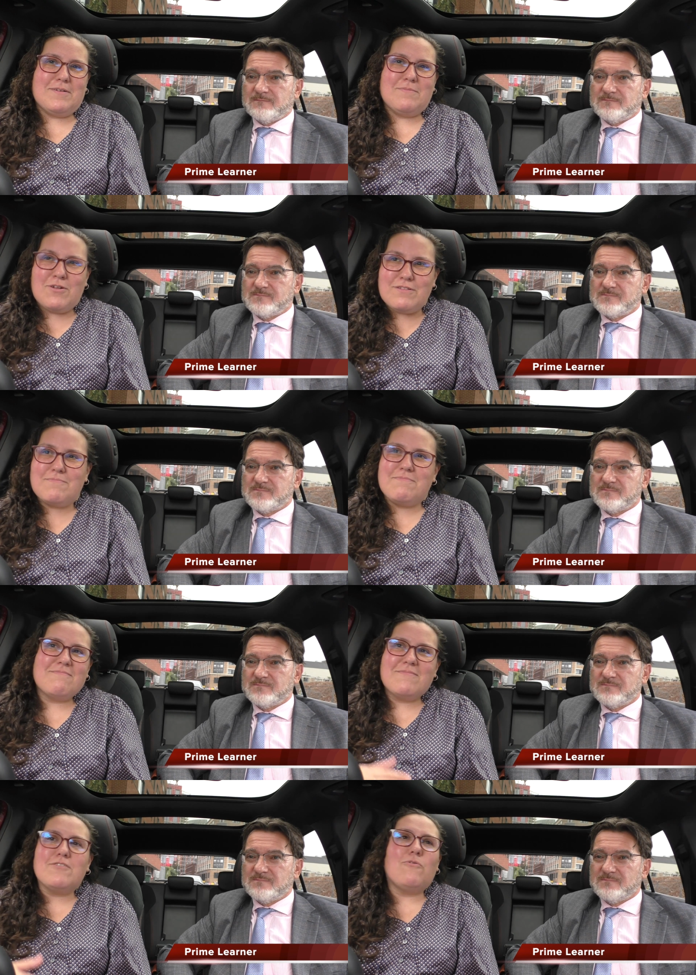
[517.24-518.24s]
Speaker 1: a small
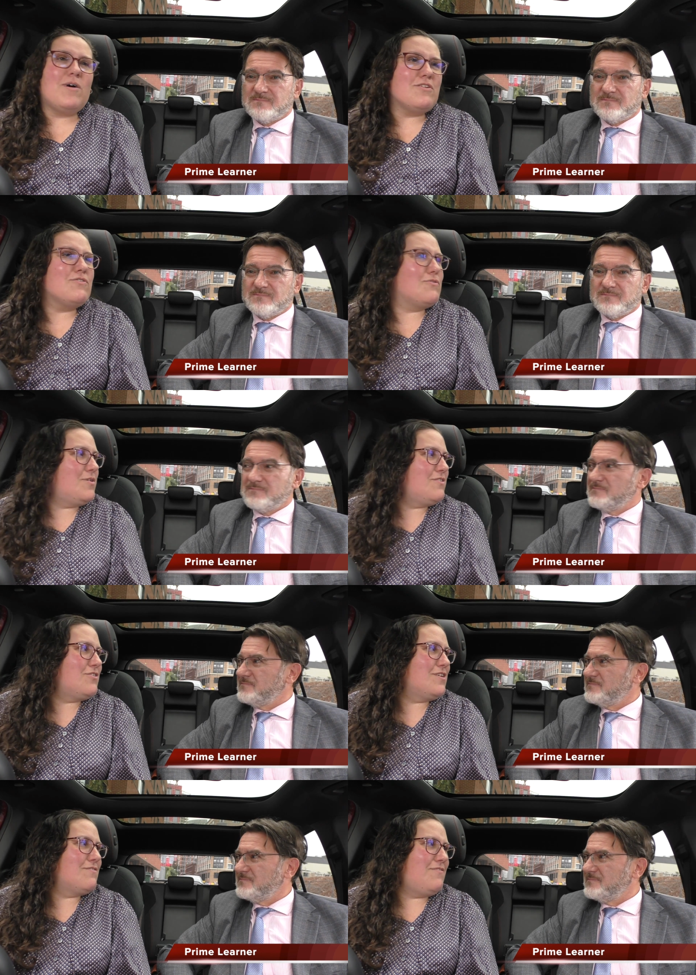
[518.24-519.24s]
one or two
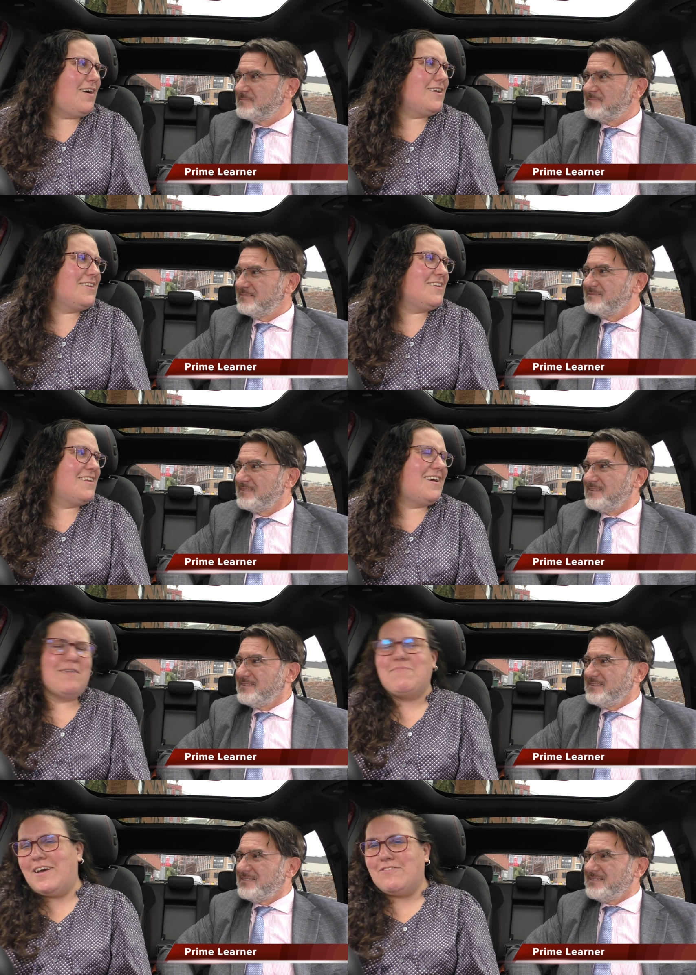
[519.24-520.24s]
question is fine
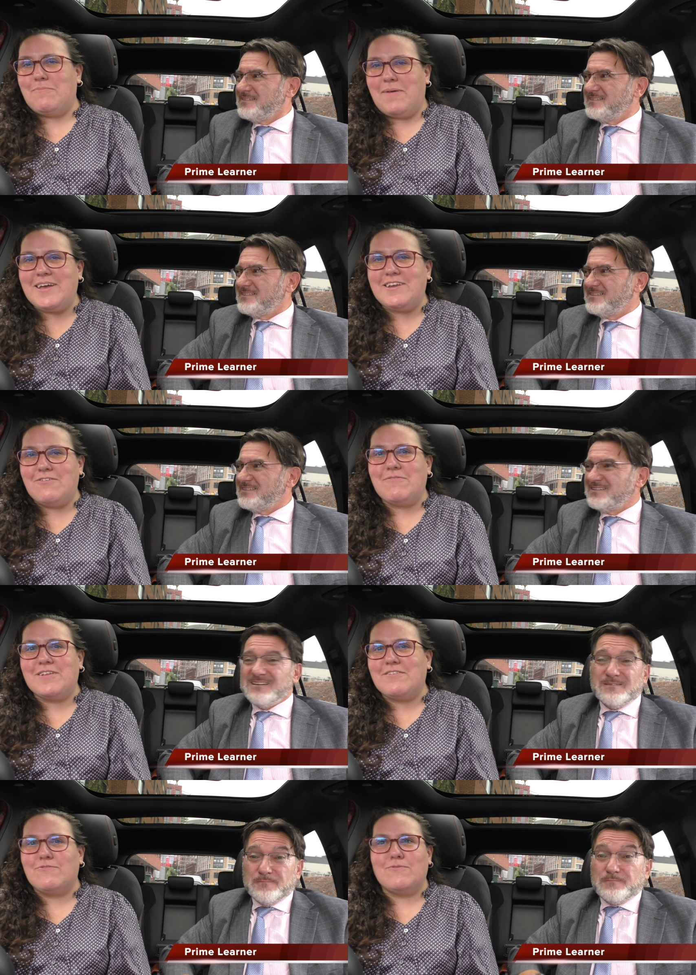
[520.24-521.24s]
um, I don't mind
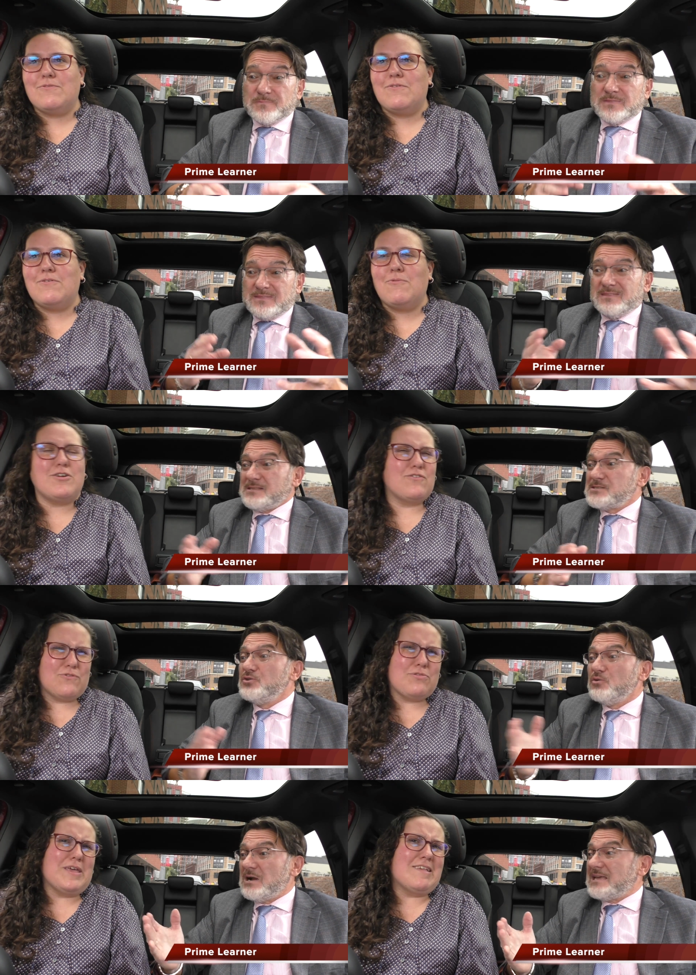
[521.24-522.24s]
knowing two, one or
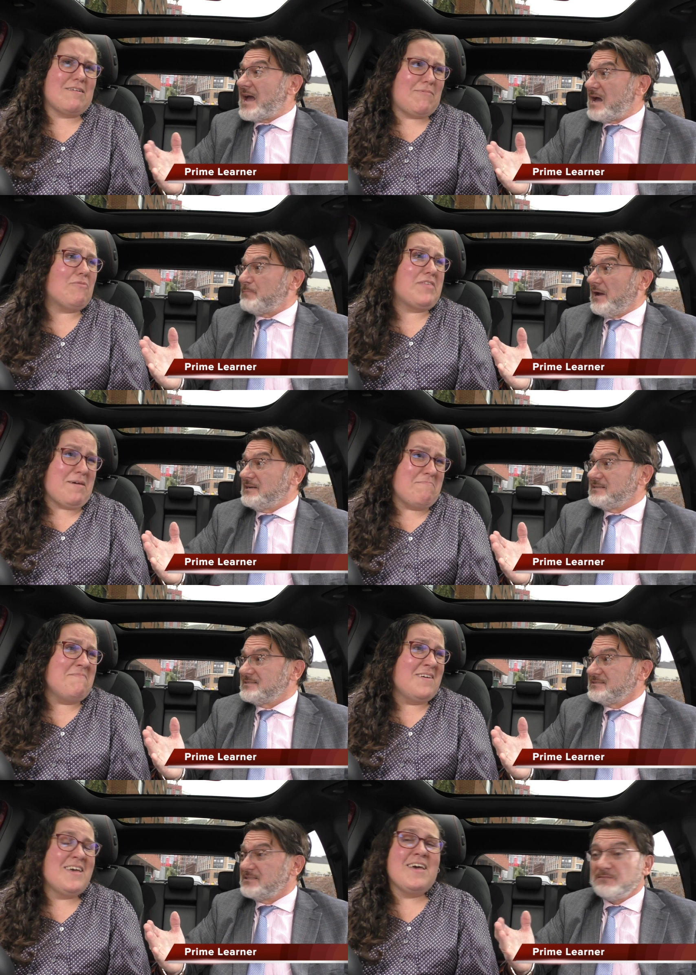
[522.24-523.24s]
two things about them.
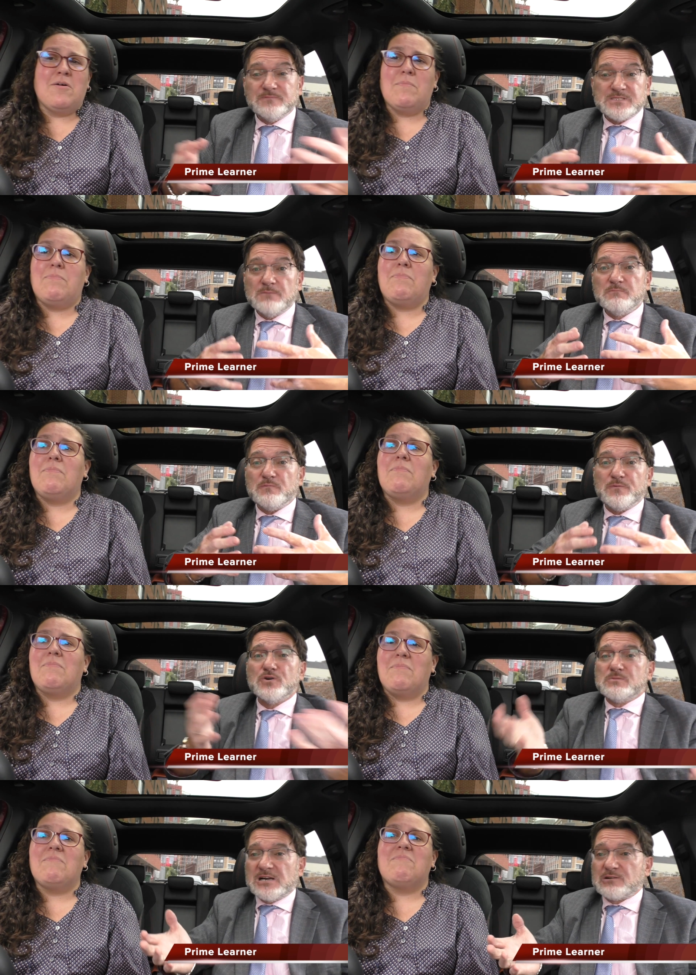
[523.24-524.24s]
Speaker 2: Then some
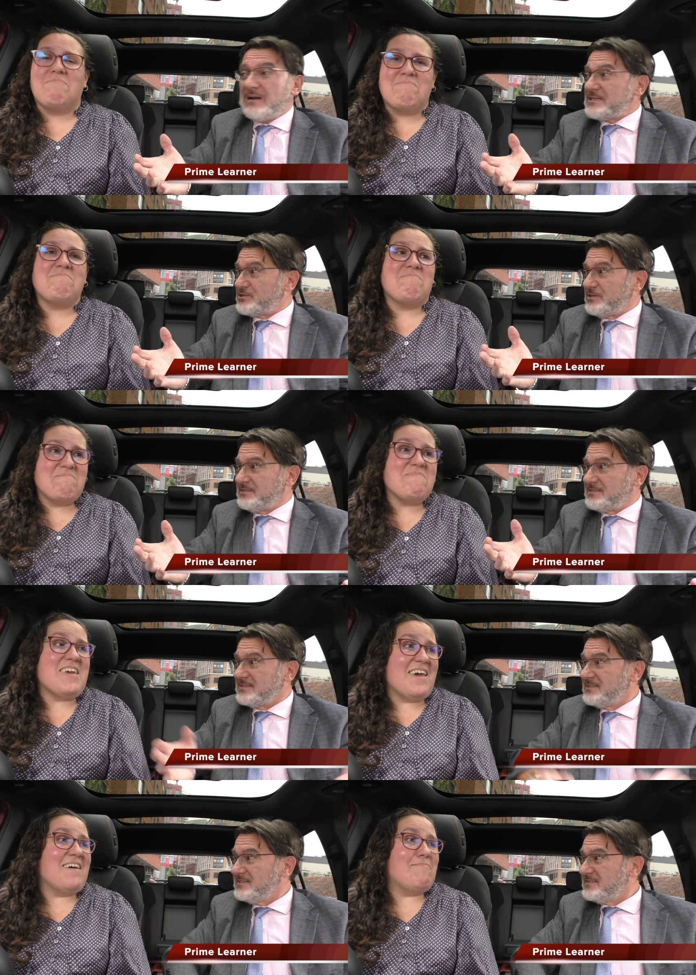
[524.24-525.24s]
formal questions.
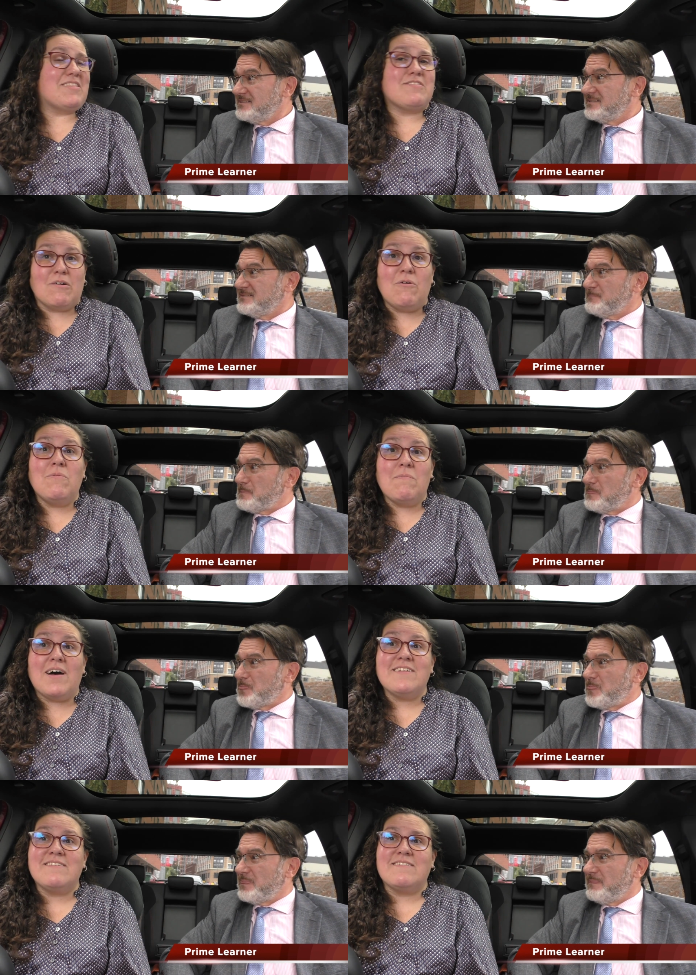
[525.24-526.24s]
Speaker 1: Yeah, but so
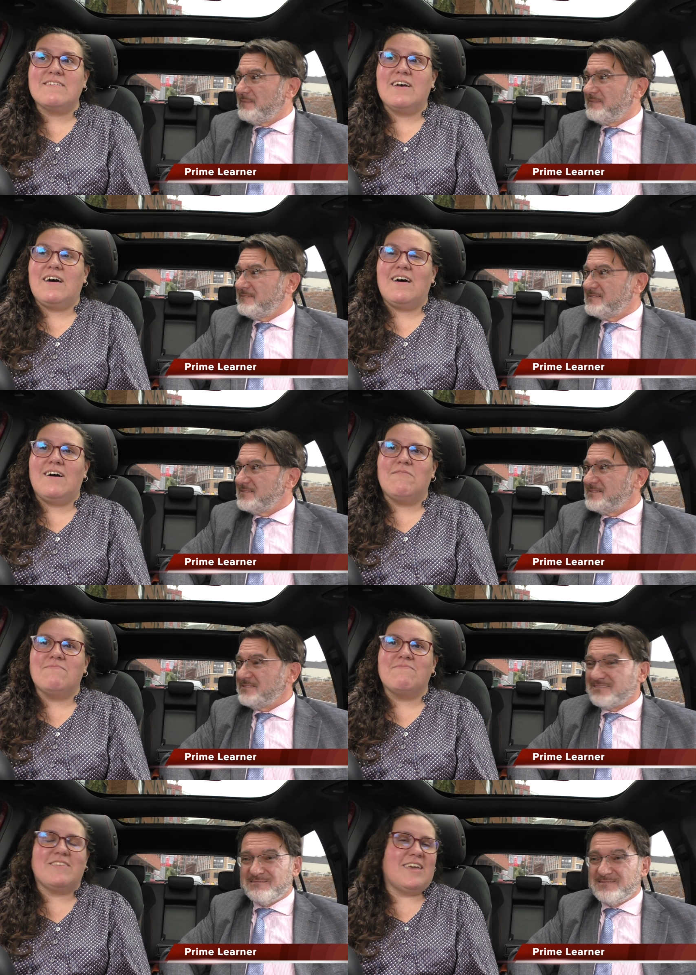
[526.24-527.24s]
much.
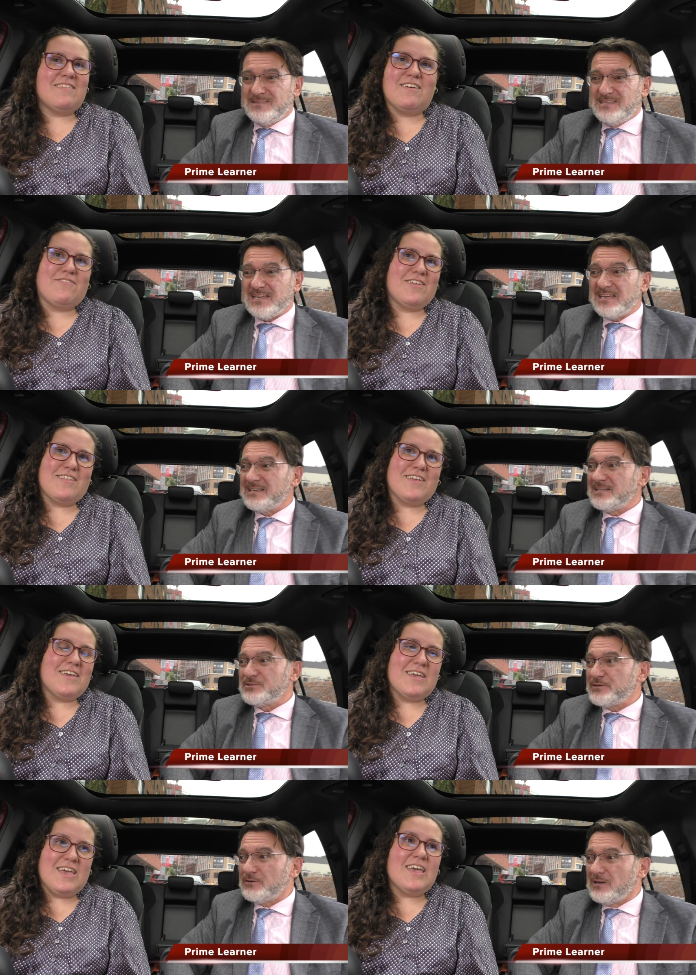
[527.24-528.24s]
Um, yeah, definitely. Digging
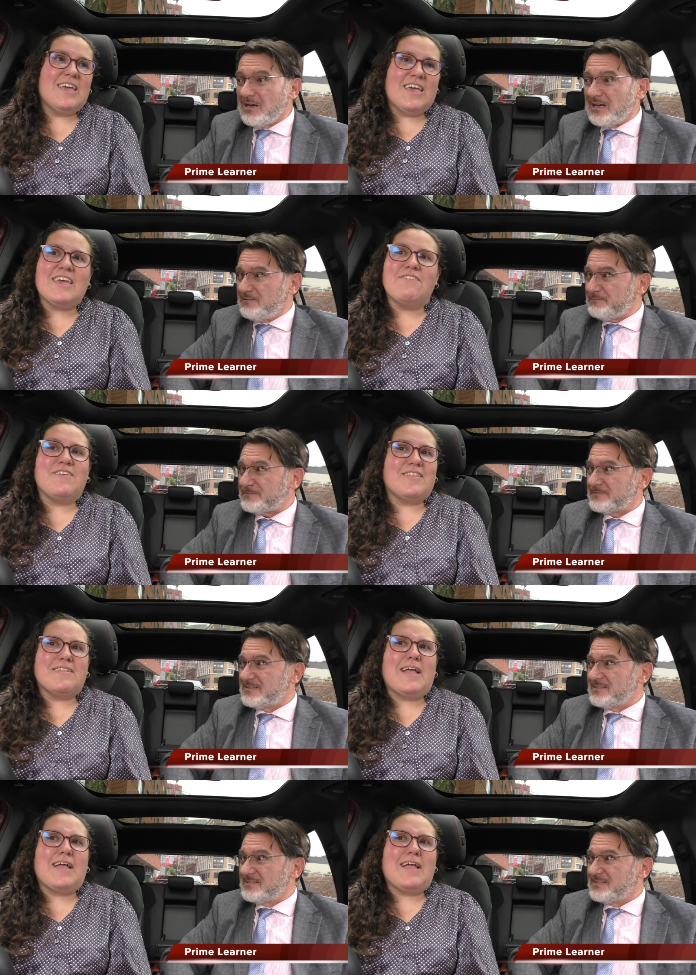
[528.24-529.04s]
into your life. If it